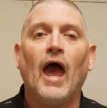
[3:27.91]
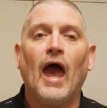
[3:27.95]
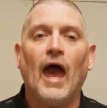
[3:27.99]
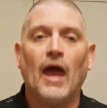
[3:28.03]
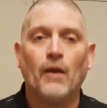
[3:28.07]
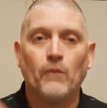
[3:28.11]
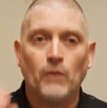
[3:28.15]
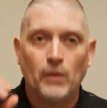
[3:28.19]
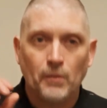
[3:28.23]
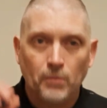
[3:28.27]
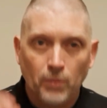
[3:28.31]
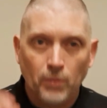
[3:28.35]

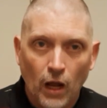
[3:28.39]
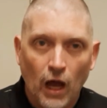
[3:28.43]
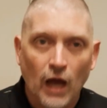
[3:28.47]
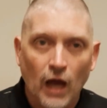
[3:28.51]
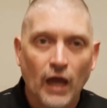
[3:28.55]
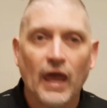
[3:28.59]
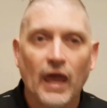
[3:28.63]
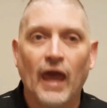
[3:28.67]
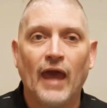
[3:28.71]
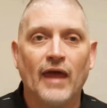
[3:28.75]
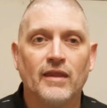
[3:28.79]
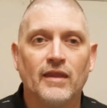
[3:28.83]
And we
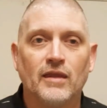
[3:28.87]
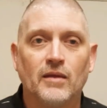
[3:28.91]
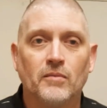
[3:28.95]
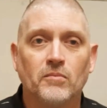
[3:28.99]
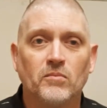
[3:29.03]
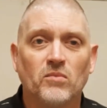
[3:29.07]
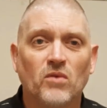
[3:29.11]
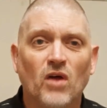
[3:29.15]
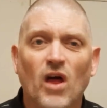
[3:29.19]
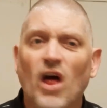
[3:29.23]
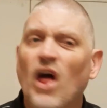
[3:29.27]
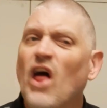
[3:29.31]
blockade them.
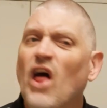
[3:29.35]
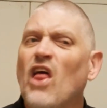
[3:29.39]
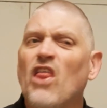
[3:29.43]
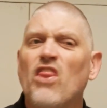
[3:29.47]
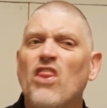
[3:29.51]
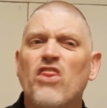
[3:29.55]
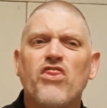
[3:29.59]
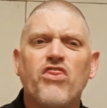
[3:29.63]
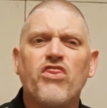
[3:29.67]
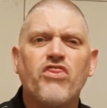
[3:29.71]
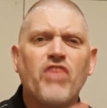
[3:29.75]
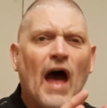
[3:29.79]

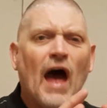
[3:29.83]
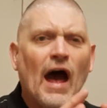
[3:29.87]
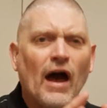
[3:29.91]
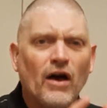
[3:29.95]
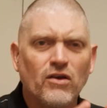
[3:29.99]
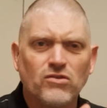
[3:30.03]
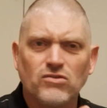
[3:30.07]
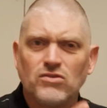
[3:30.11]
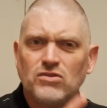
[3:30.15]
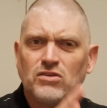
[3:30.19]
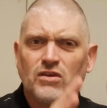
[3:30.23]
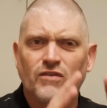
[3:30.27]

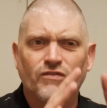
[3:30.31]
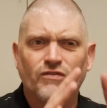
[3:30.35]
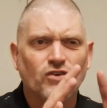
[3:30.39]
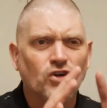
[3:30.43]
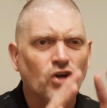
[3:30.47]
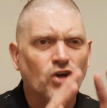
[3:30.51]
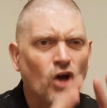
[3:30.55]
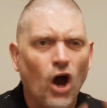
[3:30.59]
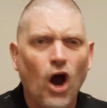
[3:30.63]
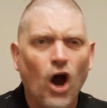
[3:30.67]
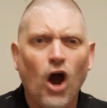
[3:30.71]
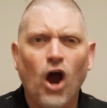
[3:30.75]
Thousands of
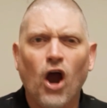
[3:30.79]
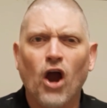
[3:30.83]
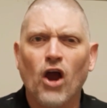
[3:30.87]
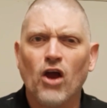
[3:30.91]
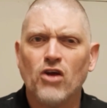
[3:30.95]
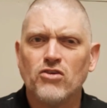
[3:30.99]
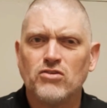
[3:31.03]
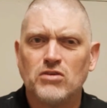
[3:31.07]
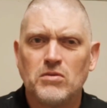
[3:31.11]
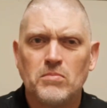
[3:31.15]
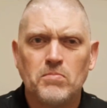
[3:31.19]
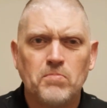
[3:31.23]

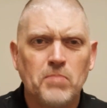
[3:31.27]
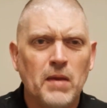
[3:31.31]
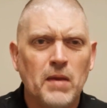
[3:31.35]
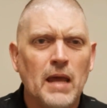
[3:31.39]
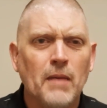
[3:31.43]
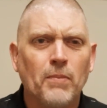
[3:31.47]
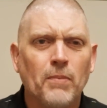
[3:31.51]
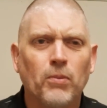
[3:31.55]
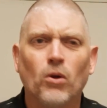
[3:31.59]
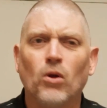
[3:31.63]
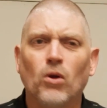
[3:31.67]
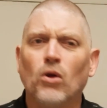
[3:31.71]
cars and
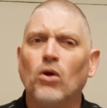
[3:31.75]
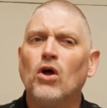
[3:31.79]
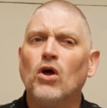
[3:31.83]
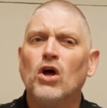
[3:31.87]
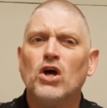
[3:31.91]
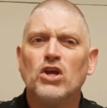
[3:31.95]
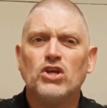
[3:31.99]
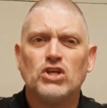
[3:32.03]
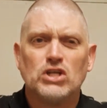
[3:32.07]
people